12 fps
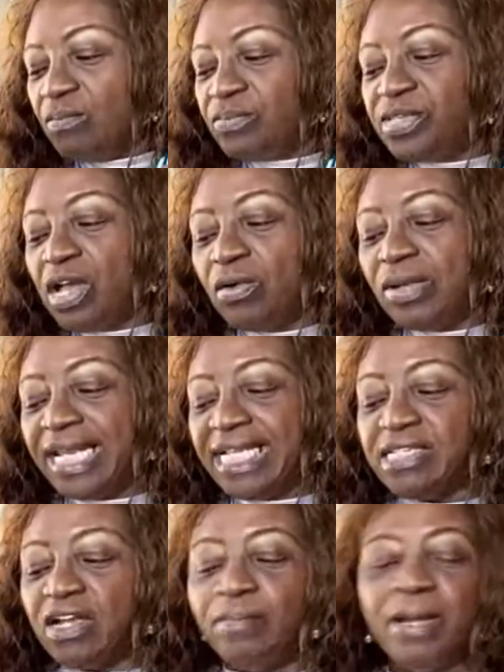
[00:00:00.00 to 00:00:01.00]
So
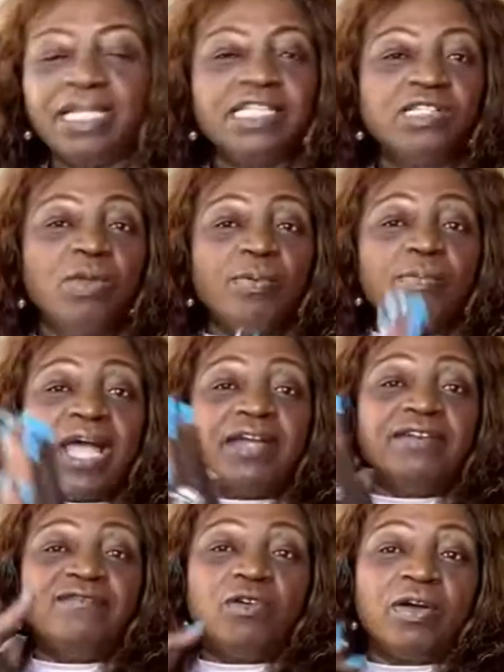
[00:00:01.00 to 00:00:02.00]
let's talk about the sole
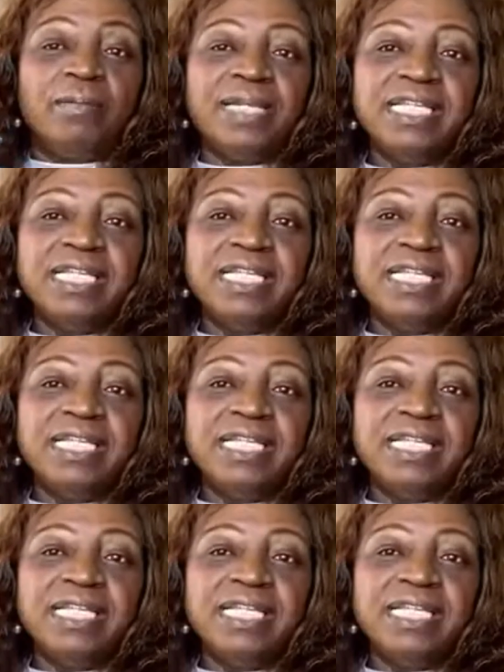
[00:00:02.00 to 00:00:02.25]
proprietor form.